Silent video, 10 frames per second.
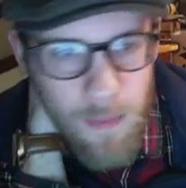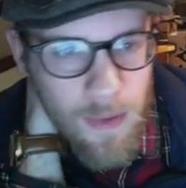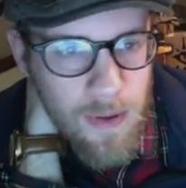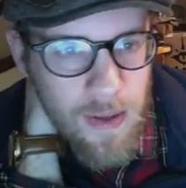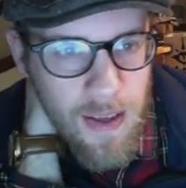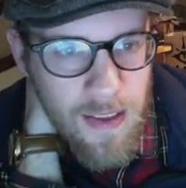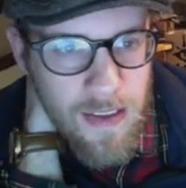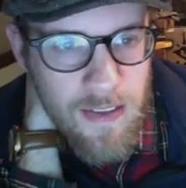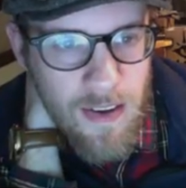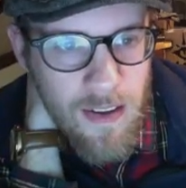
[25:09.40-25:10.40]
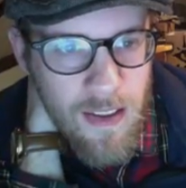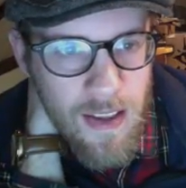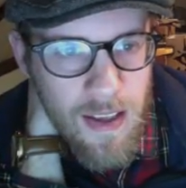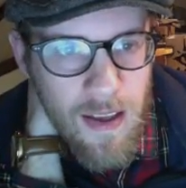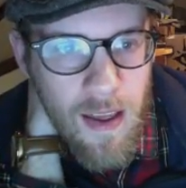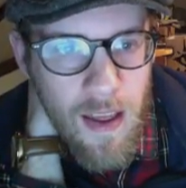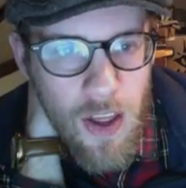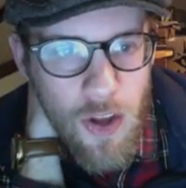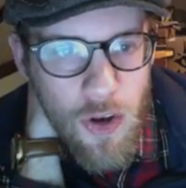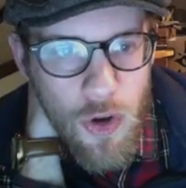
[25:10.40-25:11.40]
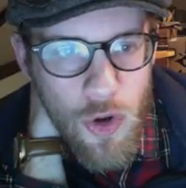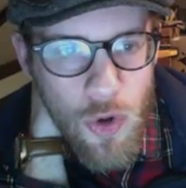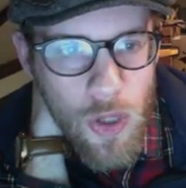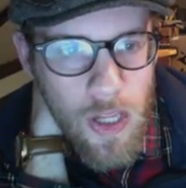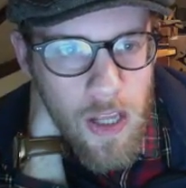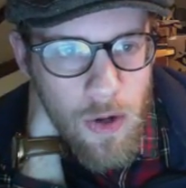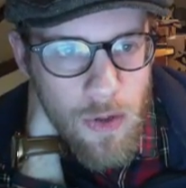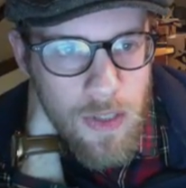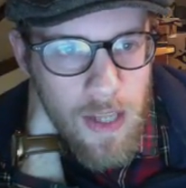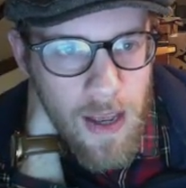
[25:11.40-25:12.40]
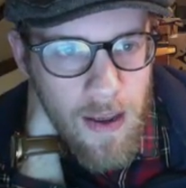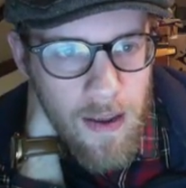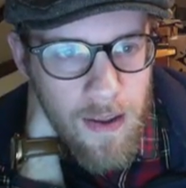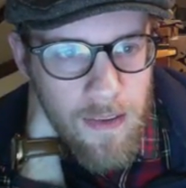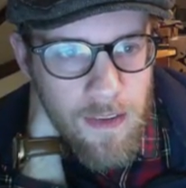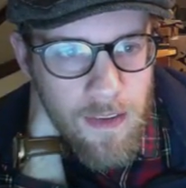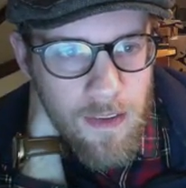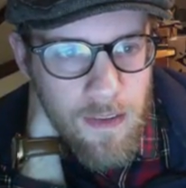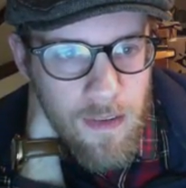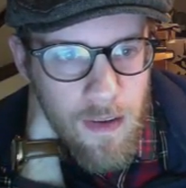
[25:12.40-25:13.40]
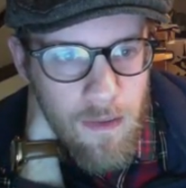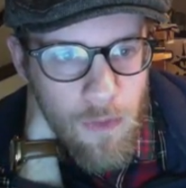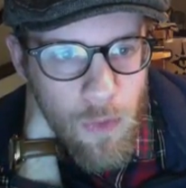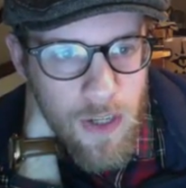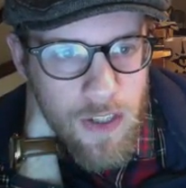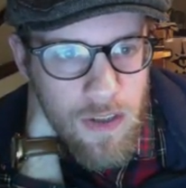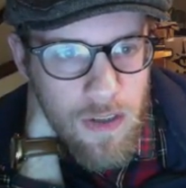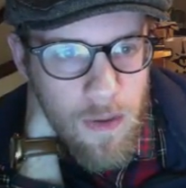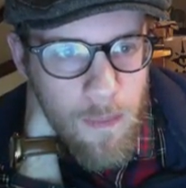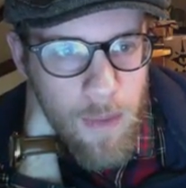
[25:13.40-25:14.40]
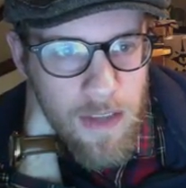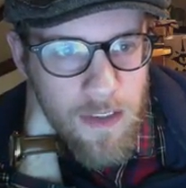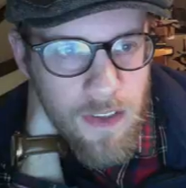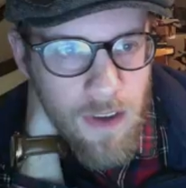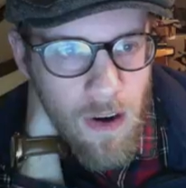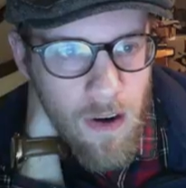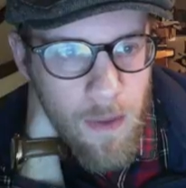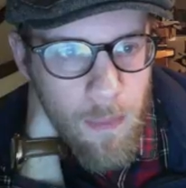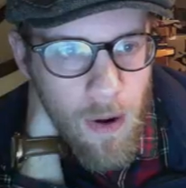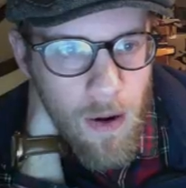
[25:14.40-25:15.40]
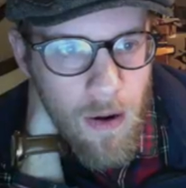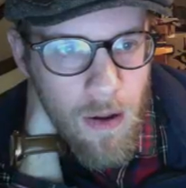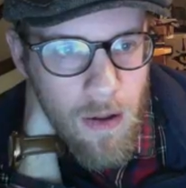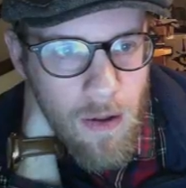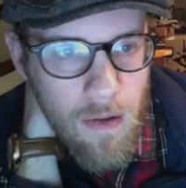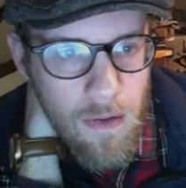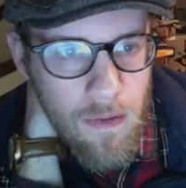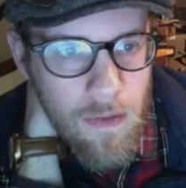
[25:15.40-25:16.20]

Okay, these are the nucleotides, of which bases are a part of.